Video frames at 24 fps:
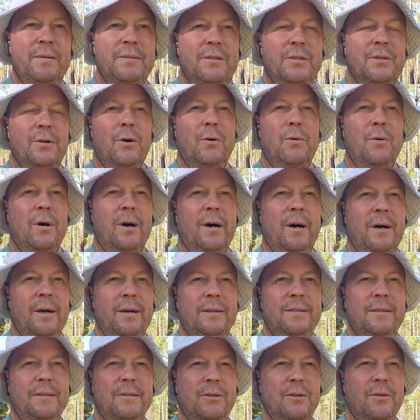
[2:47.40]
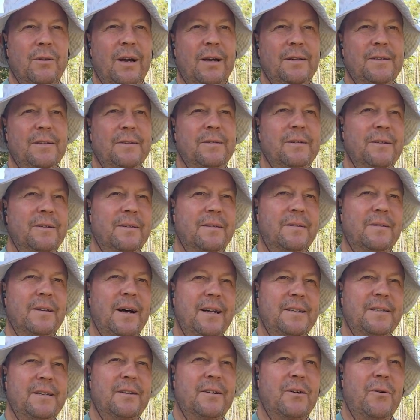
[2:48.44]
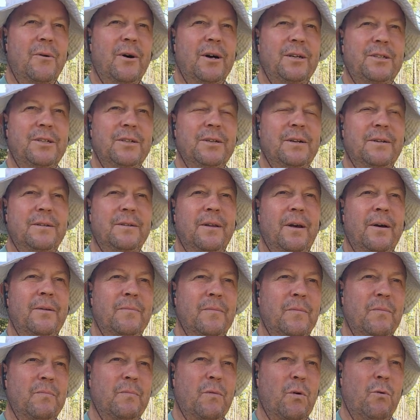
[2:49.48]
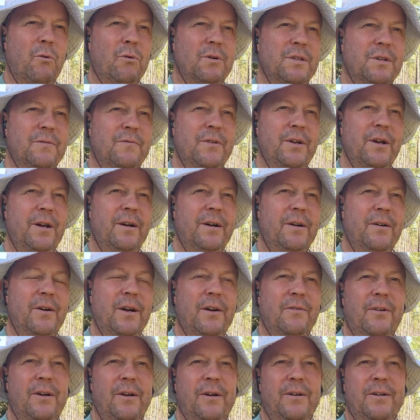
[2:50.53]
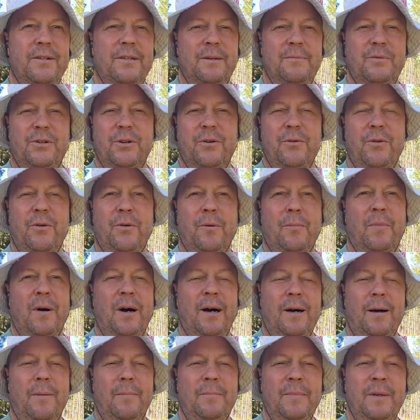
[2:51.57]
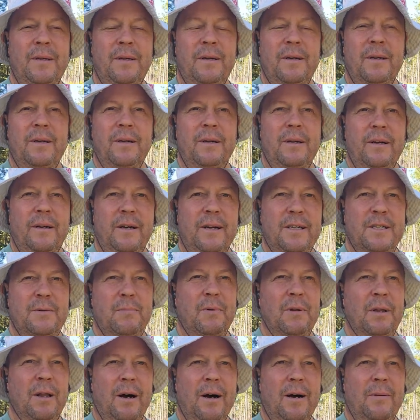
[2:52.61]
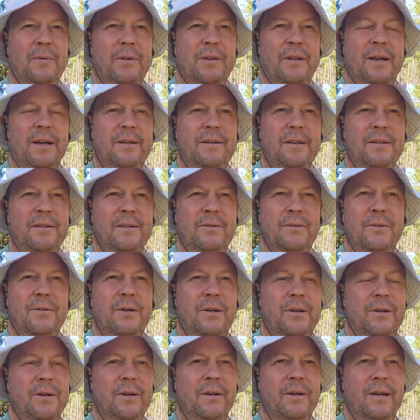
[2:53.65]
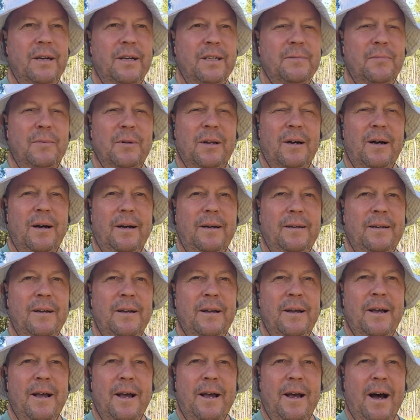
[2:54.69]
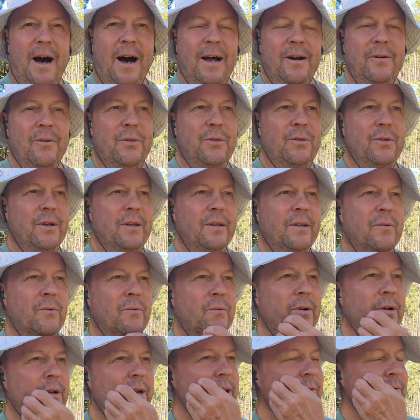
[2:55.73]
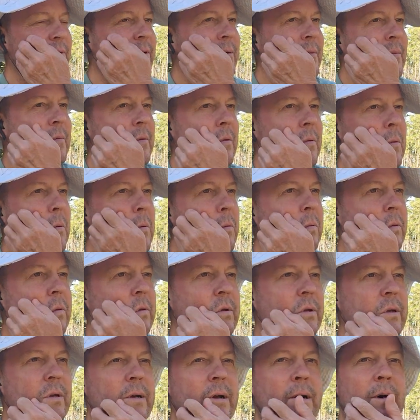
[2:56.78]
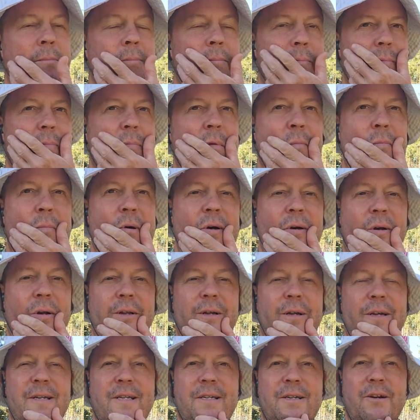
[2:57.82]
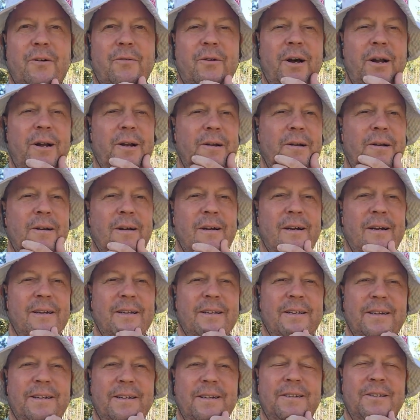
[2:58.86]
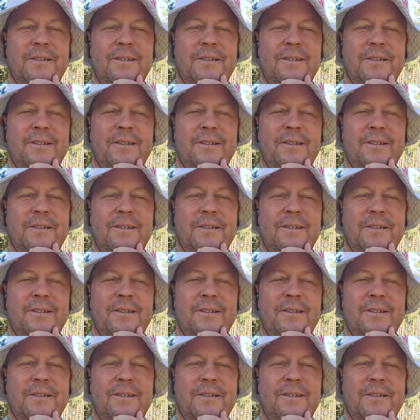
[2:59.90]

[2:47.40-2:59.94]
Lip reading: So that's the question. And of course, if the aircraft carriers, I'm sure they'll bomb Hezbollah, but that doesn't do any good. Hezbollah, I don't think that we're giving the Middle East credit that